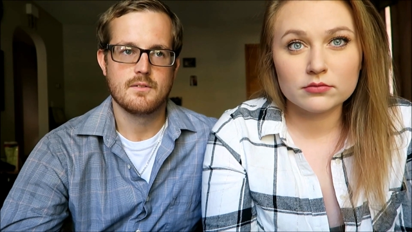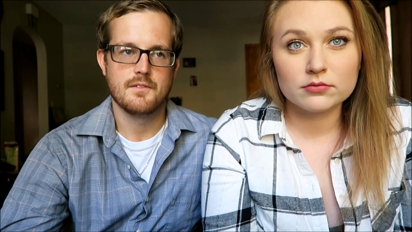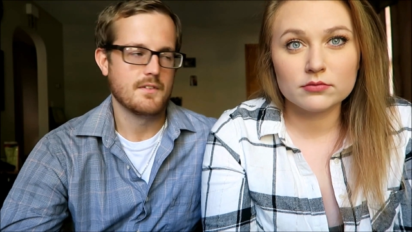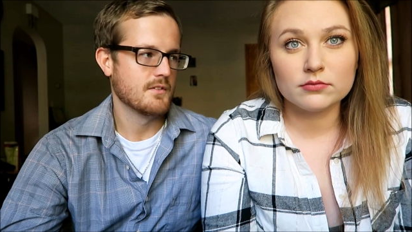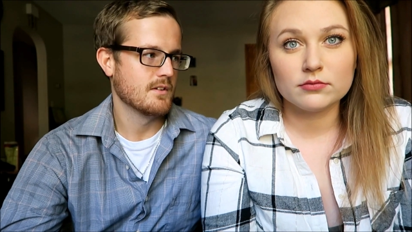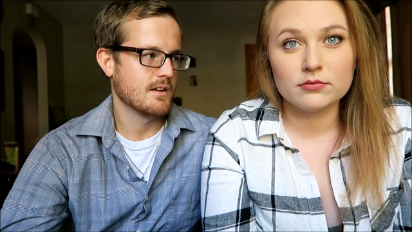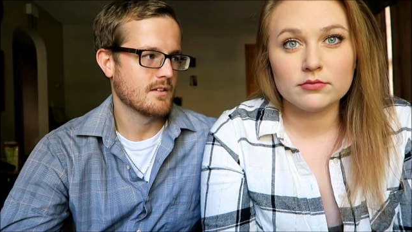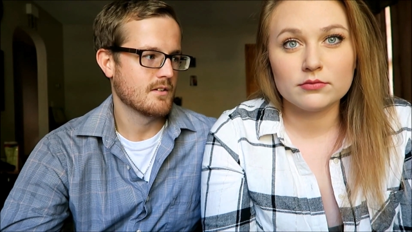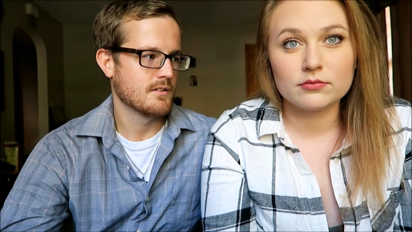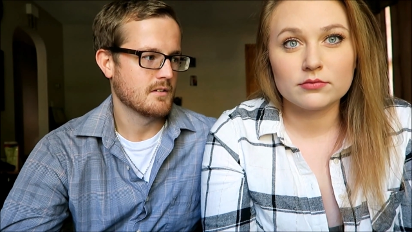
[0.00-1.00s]
Speaker 1: You've never ate
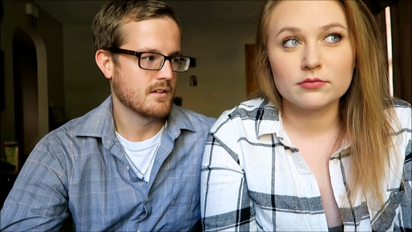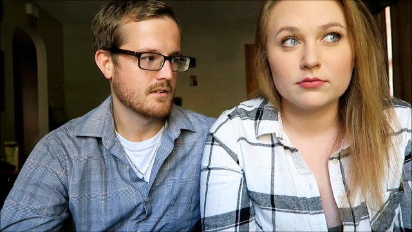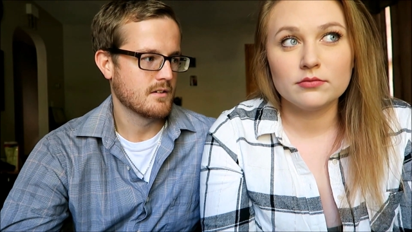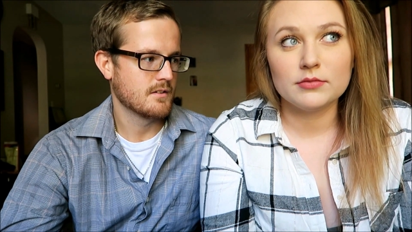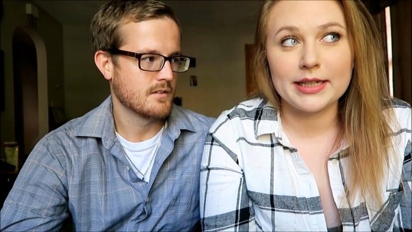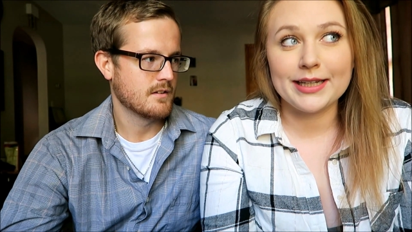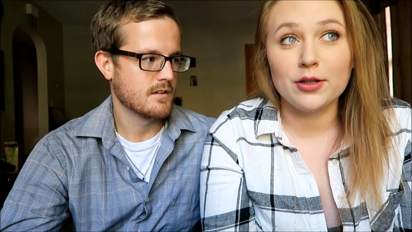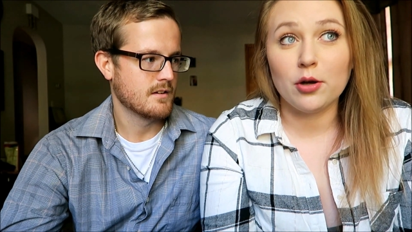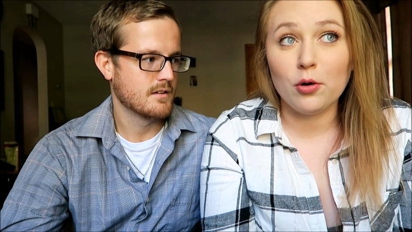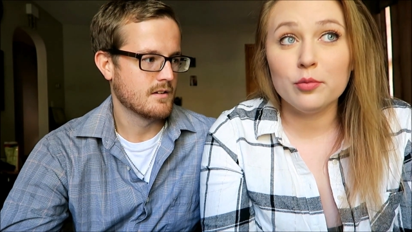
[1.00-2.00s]
cereal together, other
Speaker 2: than
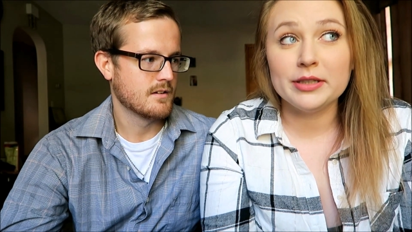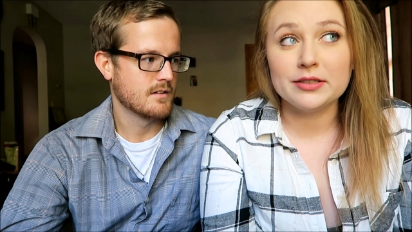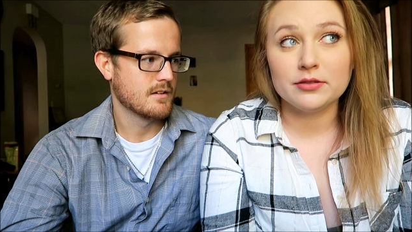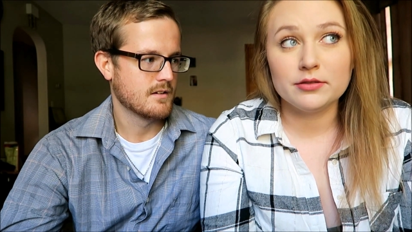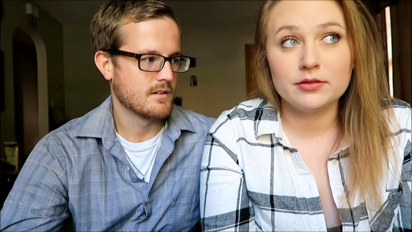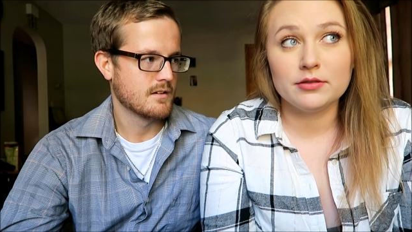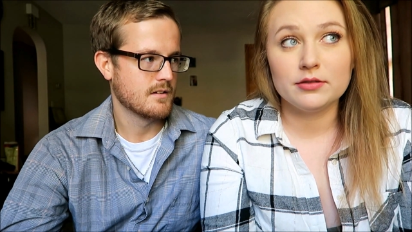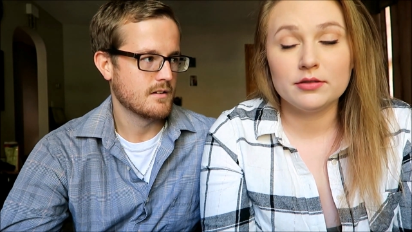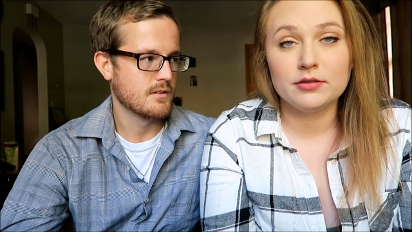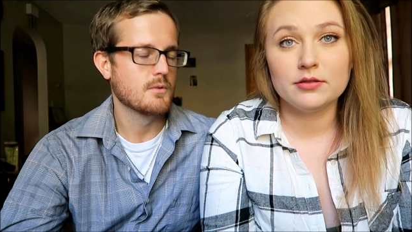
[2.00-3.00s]
that. Oatmeal.
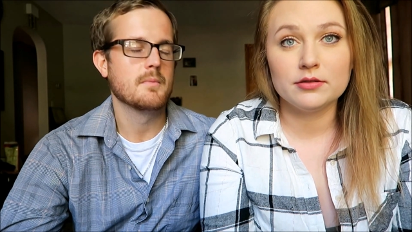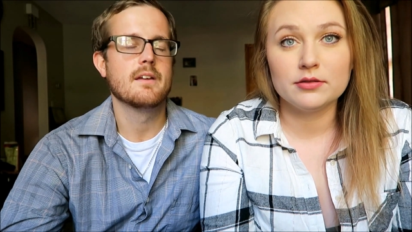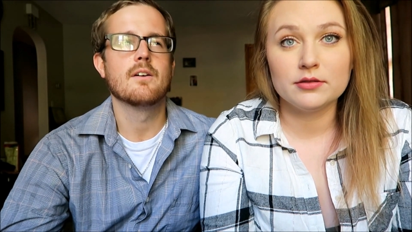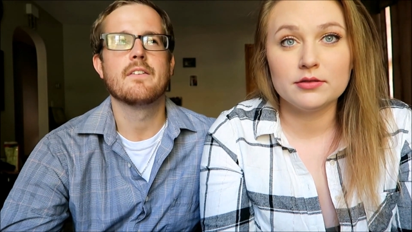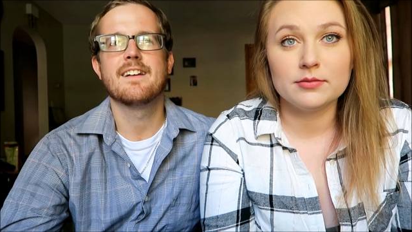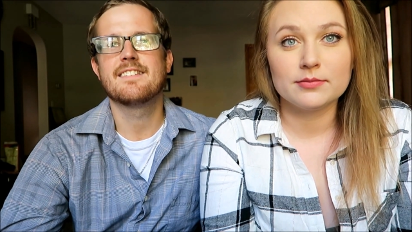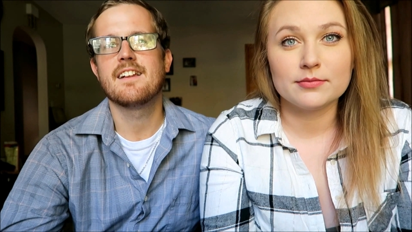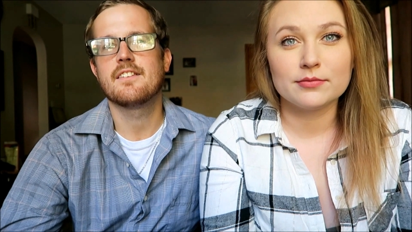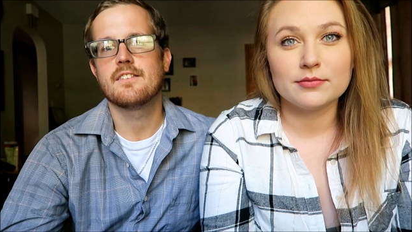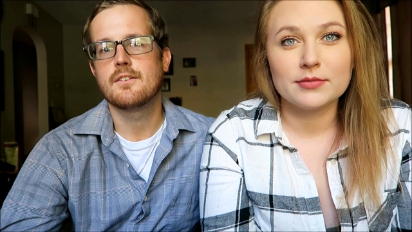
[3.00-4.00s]
Speaker 1: Oatmeal. That's
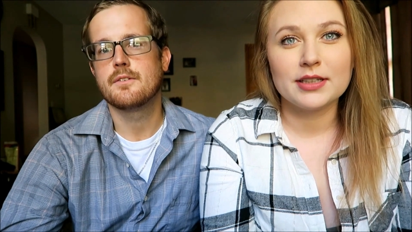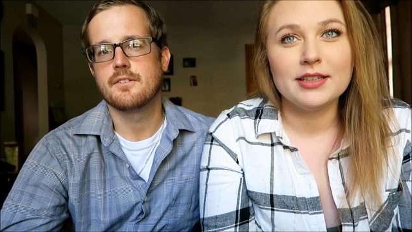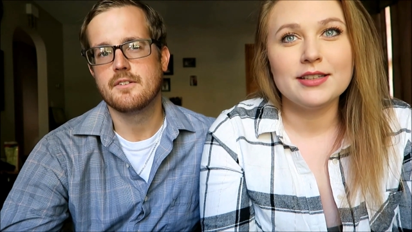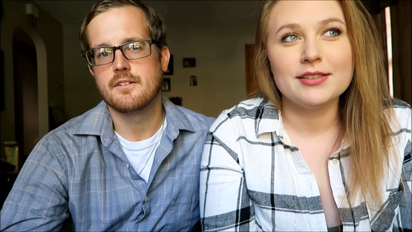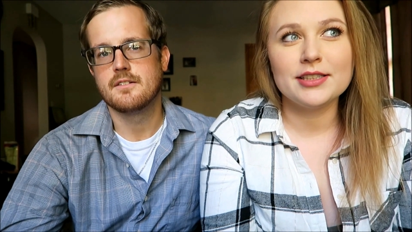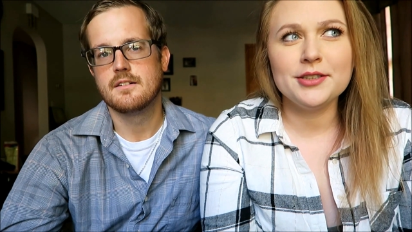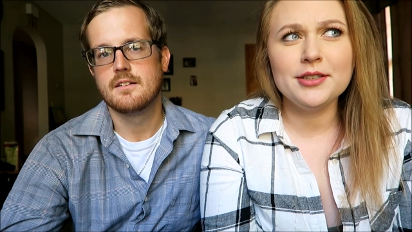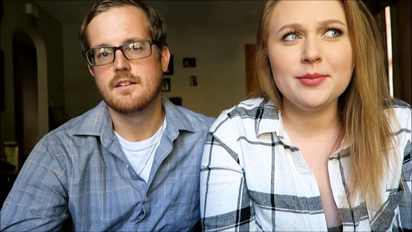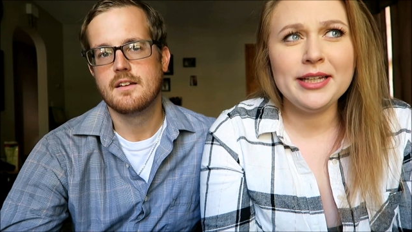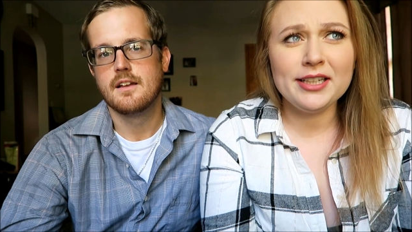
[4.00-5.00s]
not cereal, though.
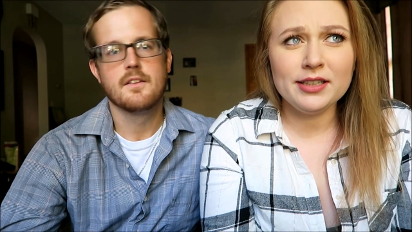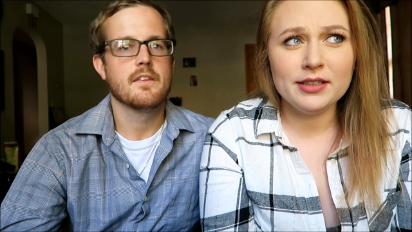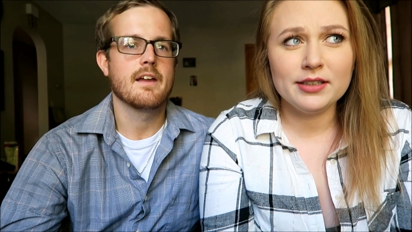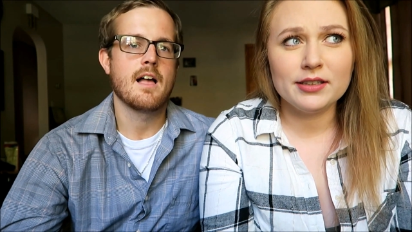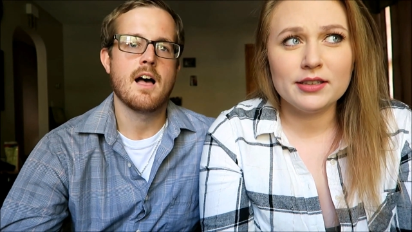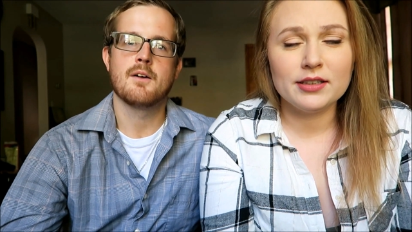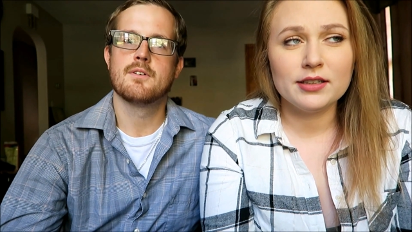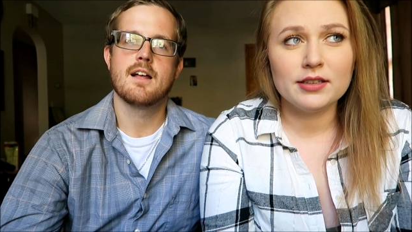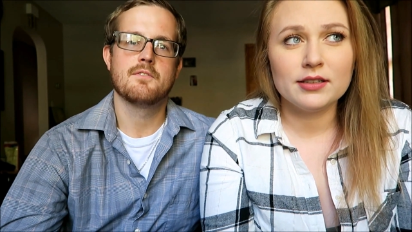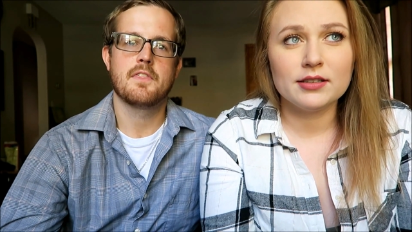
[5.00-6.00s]
Speaker 2: Cereal to me.
Speaker 1: Like, I
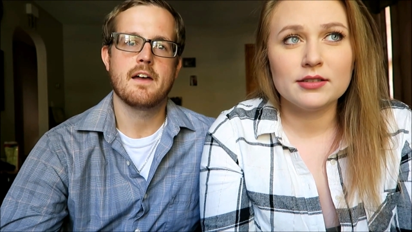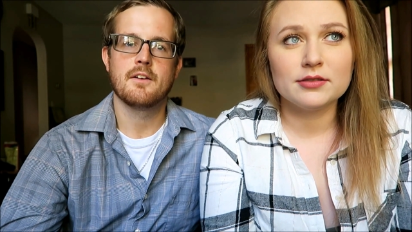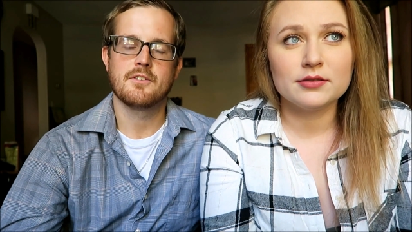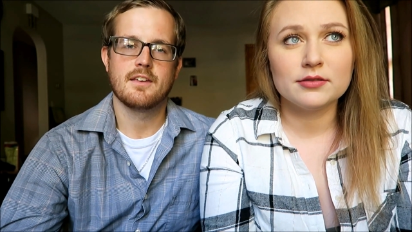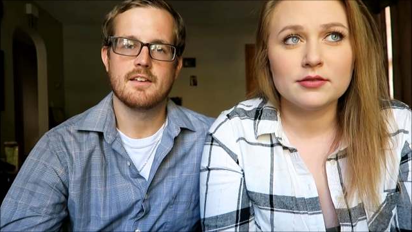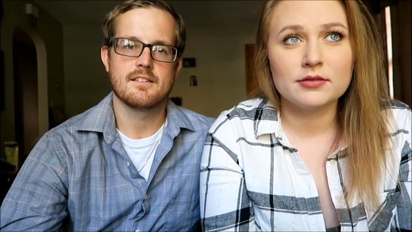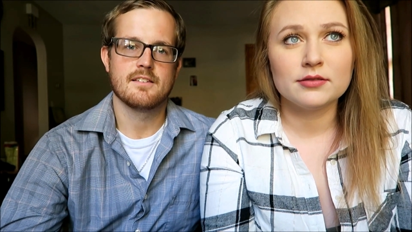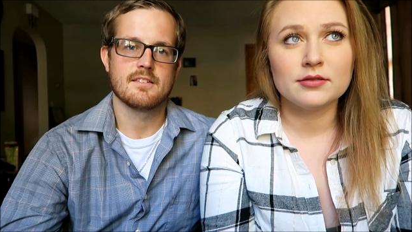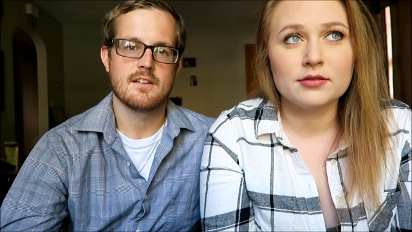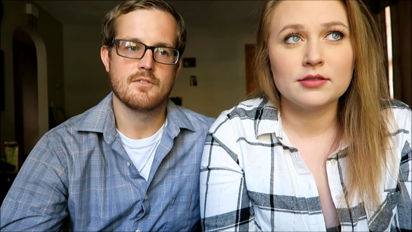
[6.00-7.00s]
would have a thousand
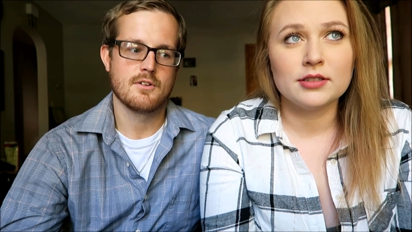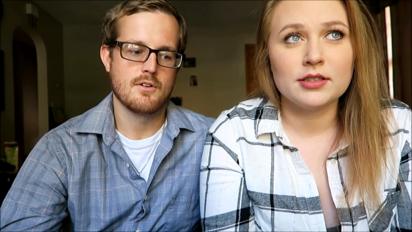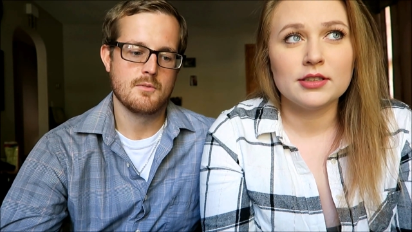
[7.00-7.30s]
guesses and never go